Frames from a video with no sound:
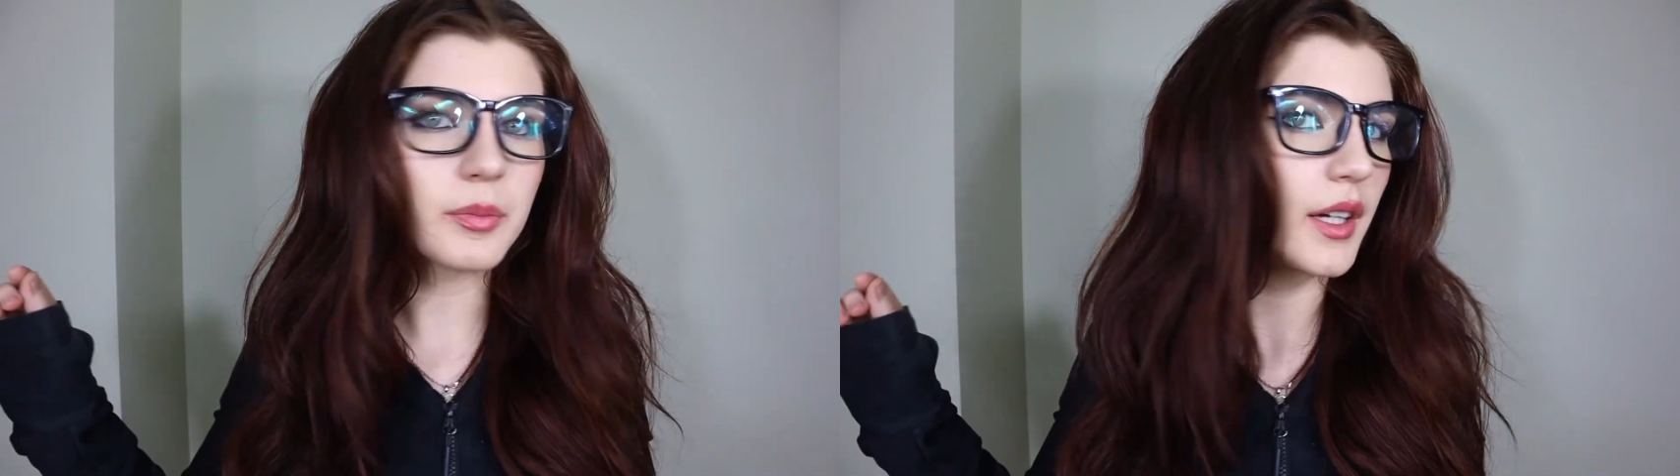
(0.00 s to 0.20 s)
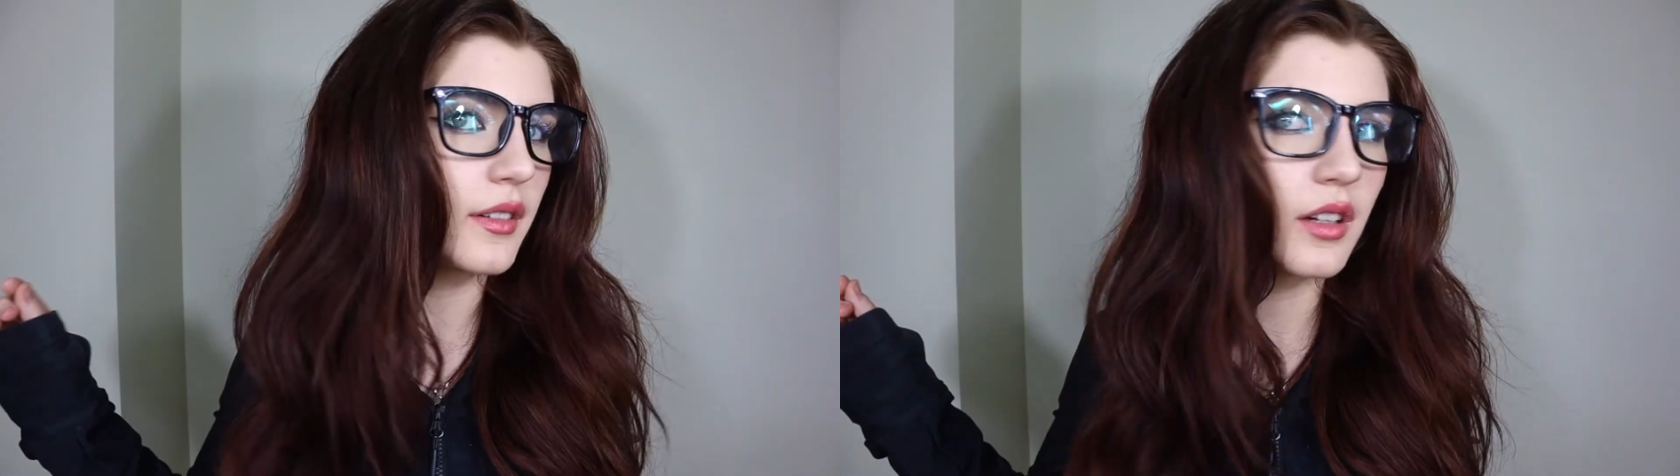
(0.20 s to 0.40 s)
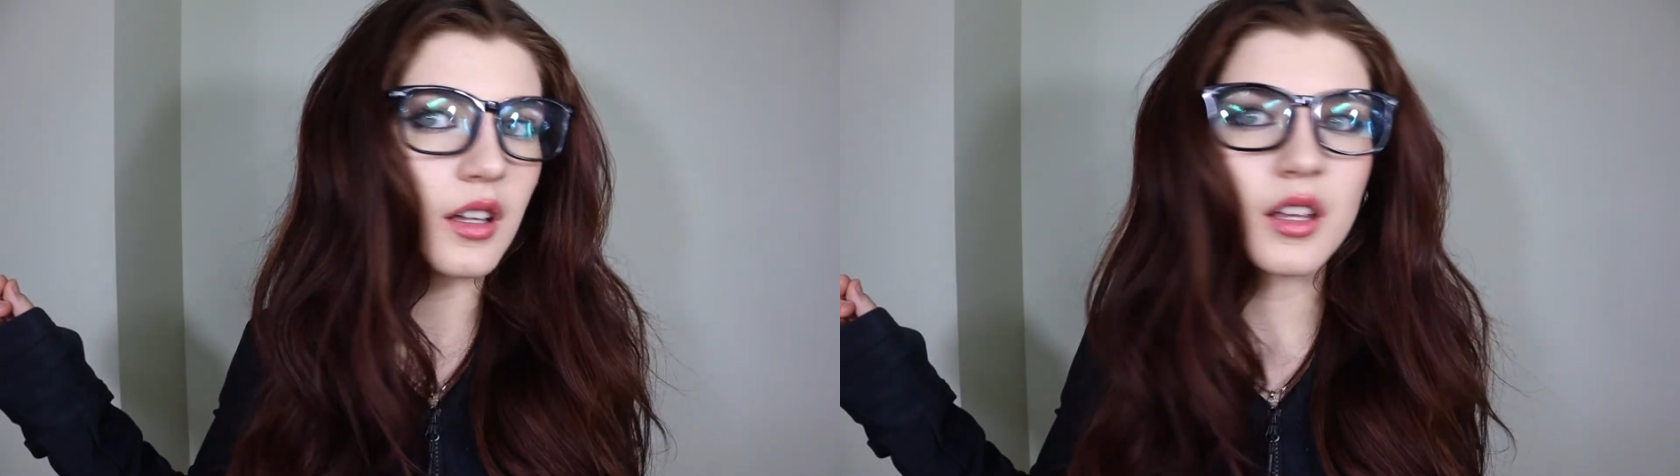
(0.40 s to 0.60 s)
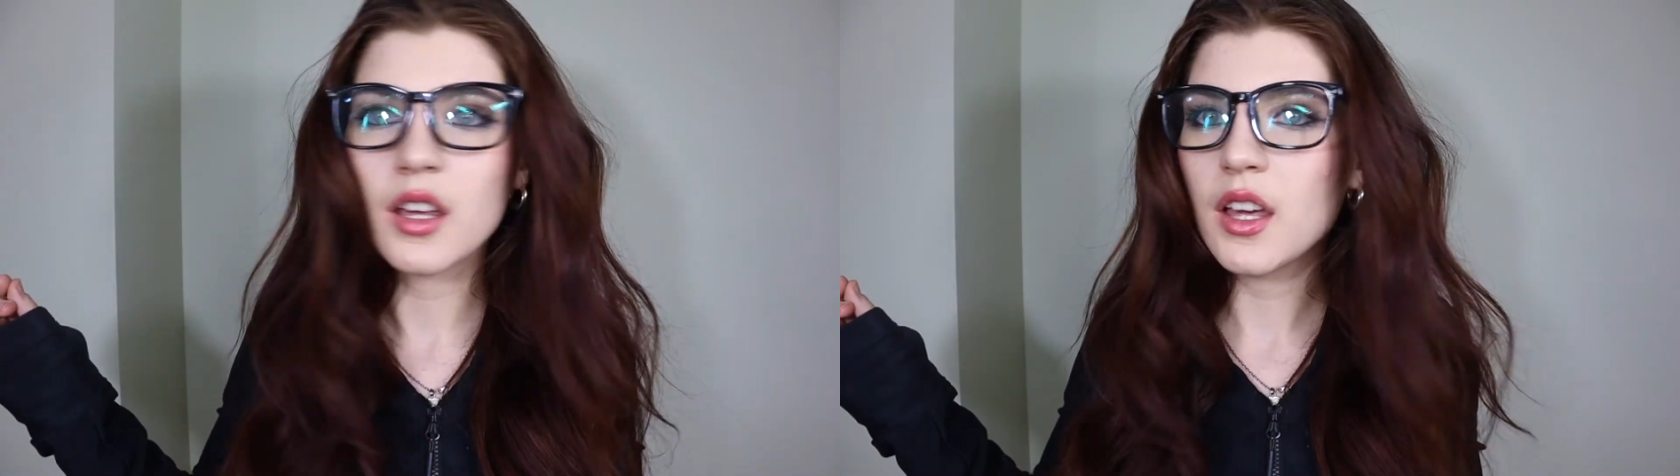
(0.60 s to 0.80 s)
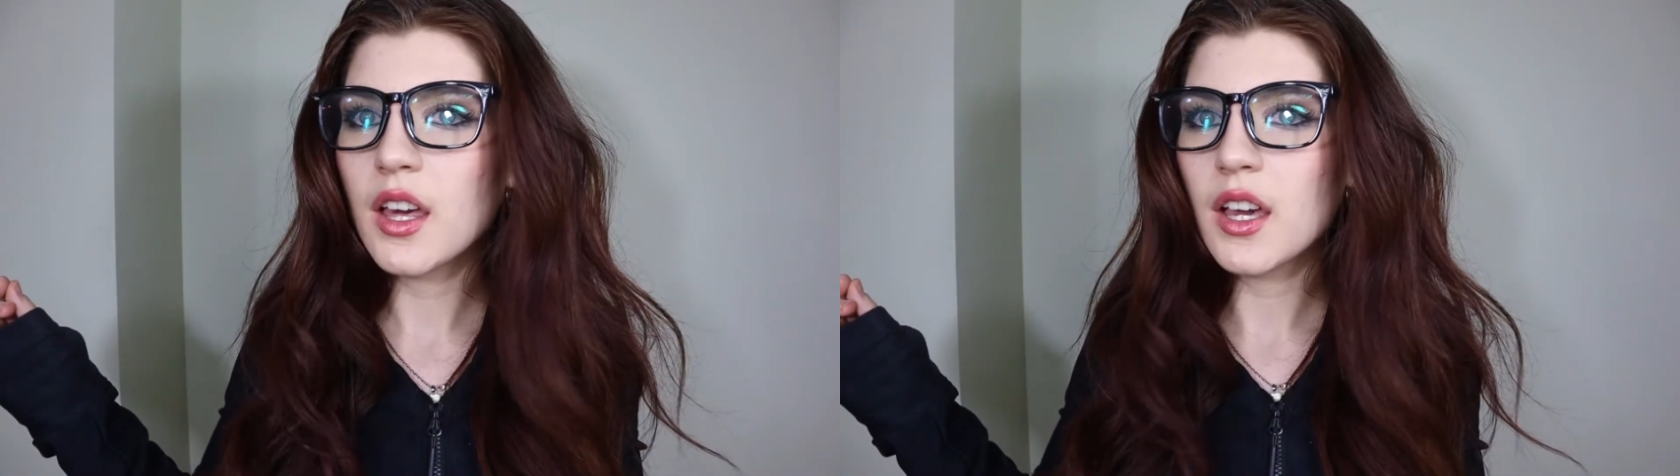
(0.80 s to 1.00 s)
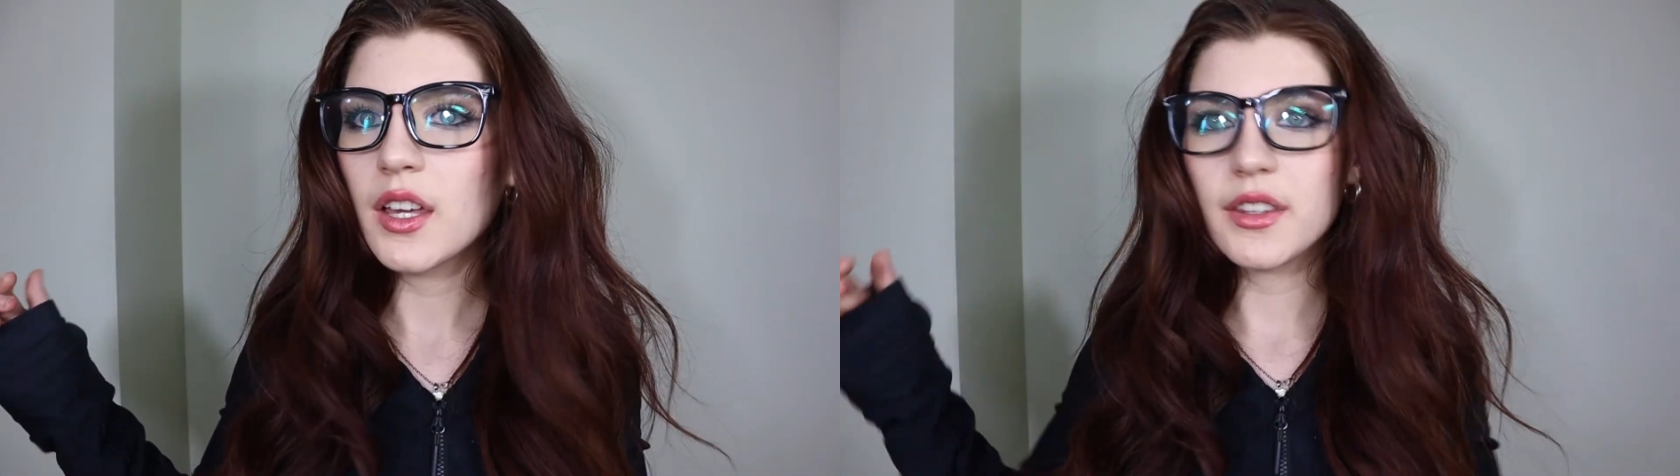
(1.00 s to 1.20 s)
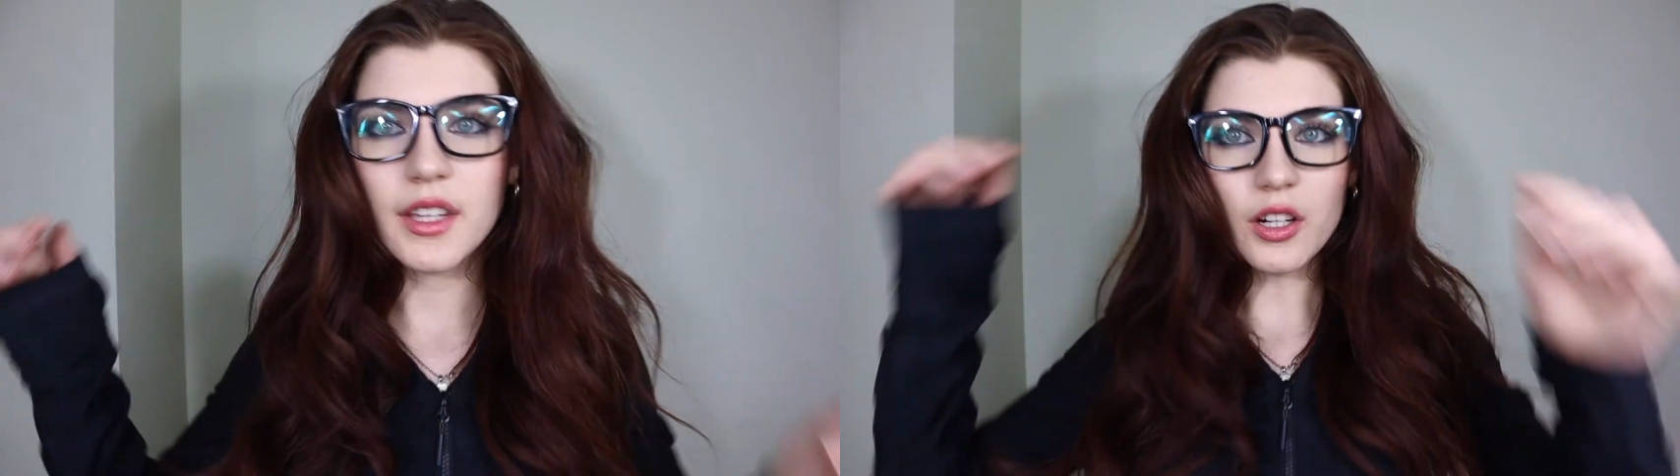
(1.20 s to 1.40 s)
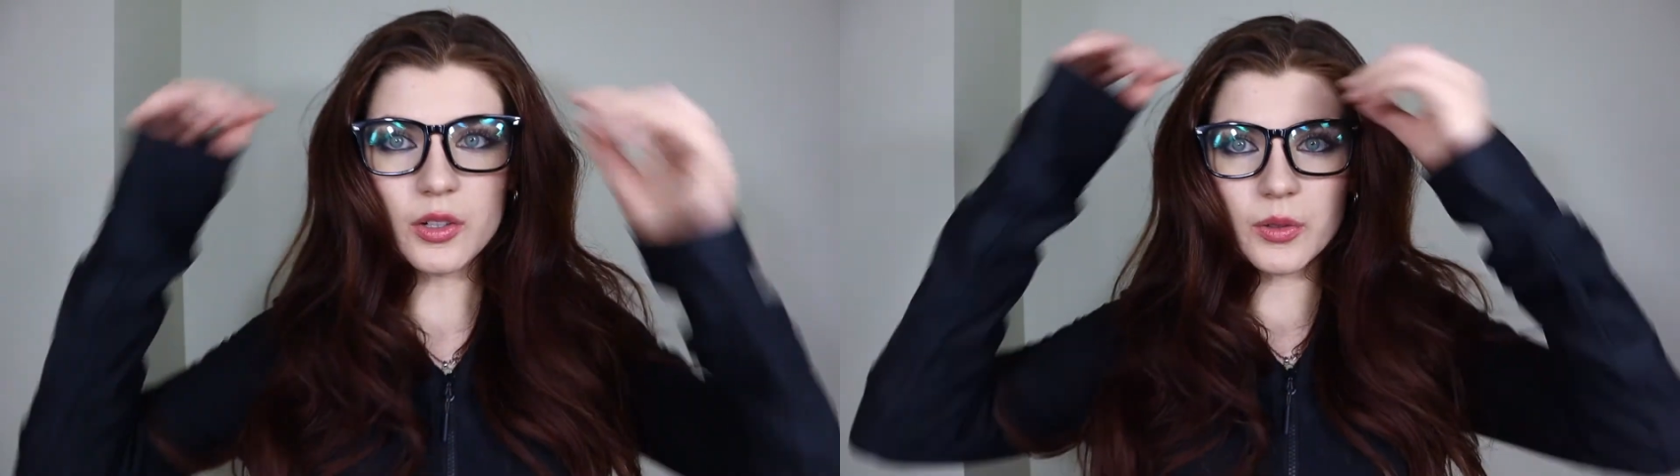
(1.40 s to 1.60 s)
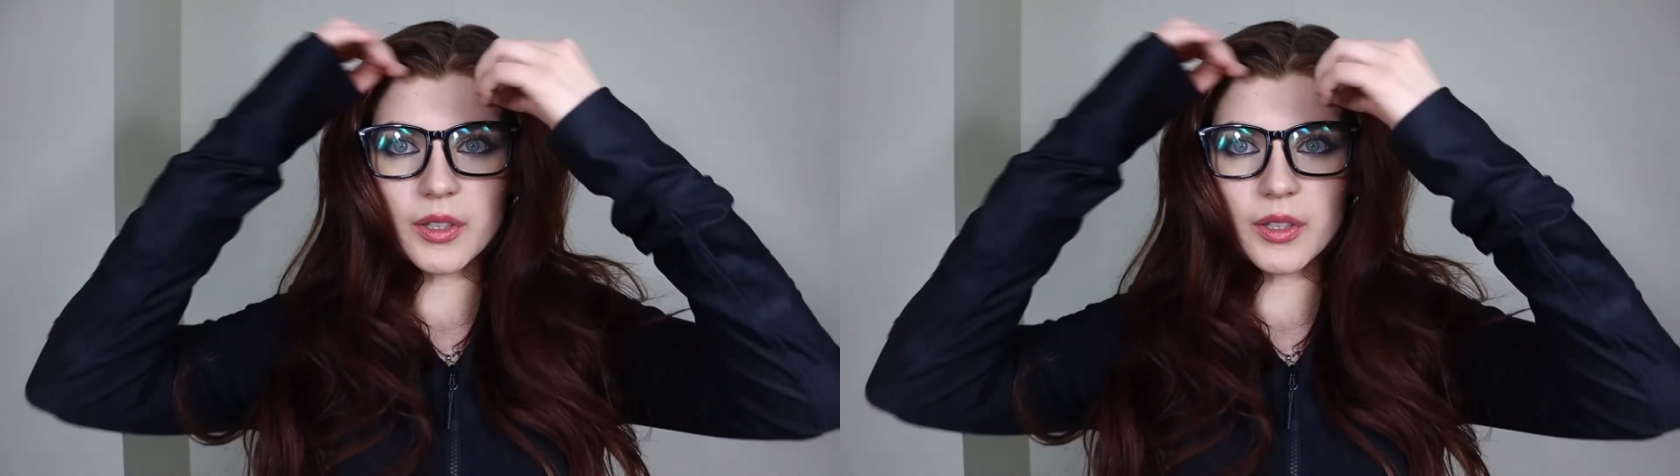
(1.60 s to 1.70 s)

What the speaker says: But They are